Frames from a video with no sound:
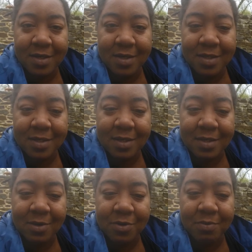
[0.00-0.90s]
is,
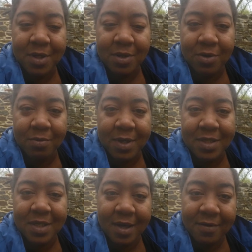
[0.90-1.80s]
is going to be a little bit
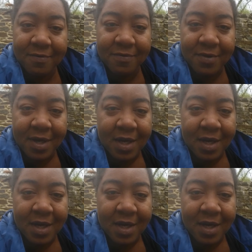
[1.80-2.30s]
tough